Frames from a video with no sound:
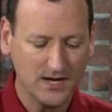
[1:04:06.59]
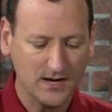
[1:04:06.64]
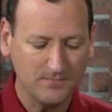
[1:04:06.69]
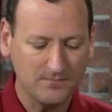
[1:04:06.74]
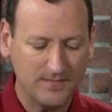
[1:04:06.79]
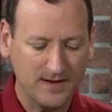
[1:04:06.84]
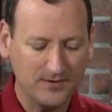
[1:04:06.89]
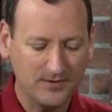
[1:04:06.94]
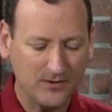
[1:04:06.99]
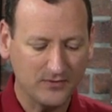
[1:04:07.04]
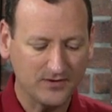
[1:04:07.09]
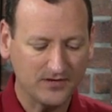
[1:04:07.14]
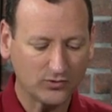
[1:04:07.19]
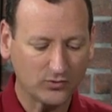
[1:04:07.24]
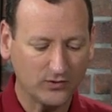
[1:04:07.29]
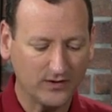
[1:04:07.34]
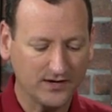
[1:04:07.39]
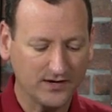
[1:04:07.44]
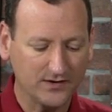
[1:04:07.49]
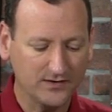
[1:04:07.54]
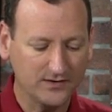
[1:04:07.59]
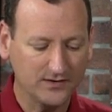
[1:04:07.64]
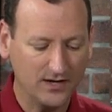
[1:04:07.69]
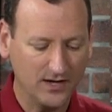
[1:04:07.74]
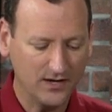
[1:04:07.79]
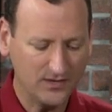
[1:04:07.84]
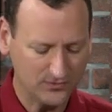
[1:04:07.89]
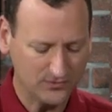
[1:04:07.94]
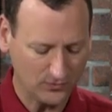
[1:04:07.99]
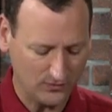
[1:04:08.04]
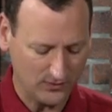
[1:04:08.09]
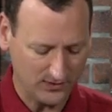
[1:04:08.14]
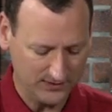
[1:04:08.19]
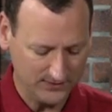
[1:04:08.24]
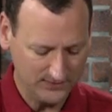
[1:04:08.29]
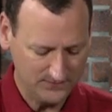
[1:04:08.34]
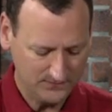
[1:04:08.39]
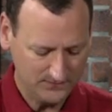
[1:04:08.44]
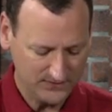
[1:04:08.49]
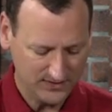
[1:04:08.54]
Maybe I want to create another
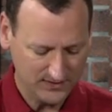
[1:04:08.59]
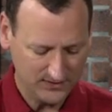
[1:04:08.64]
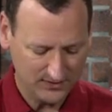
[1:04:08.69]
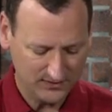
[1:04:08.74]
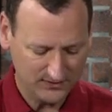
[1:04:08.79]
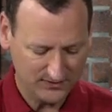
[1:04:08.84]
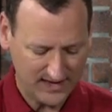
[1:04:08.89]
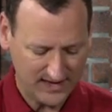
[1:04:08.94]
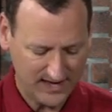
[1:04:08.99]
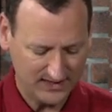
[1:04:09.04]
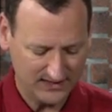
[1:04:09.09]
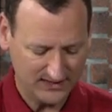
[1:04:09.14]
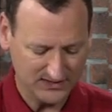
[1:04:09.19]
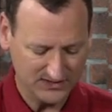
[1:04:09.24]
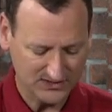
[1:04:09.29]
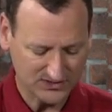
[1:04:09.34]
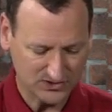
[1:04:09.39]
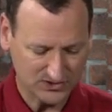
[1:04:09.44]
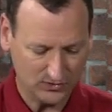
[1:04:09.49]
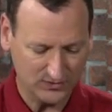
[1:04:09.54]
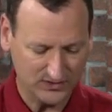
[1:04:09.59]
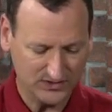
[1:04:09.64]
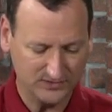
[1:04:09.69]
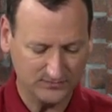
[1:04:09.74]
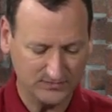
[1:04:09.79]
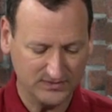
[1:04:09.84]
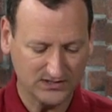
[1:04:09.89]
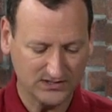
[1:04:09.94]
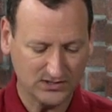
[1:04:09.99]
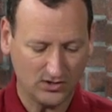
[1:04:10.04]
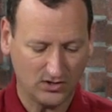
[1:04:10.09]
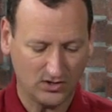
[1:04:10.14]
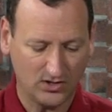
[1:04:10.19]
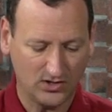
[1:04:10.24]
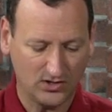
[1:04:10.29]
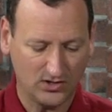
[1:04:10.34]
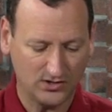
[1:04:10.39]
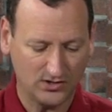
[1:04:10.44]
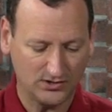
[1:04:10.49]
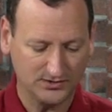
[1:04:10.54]
one that is going to be
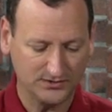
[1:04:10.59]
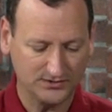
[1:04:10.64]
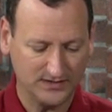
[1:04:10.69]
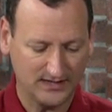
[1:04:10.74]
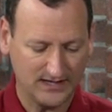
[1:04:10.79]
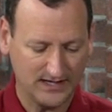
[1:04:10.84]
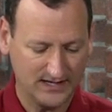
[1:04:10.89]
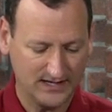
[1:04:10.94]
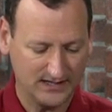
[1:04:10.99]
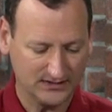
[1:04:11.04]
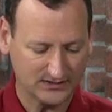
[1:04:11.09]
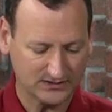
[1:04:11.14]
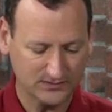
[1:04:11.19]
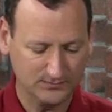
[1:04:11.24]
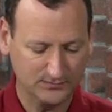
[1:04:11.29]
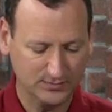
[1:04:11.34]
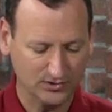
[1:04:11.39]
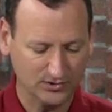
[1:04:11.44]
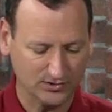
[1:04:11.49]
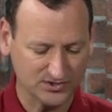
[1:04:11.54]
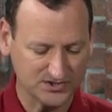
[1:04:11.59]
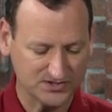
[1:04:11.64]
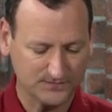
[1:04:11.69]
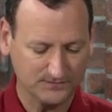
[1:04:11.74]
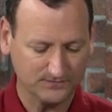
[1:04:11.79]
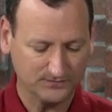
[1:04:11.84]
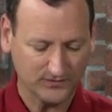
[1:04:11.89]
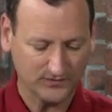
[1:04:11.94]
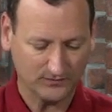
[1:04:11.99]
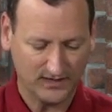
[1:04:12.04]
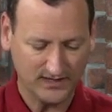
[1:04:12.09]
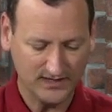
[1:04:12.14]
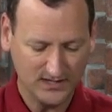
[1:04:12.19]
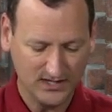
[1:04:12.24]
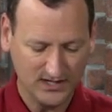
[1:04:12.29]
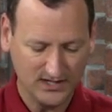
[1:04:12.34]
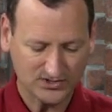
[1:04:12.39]
called computers, right?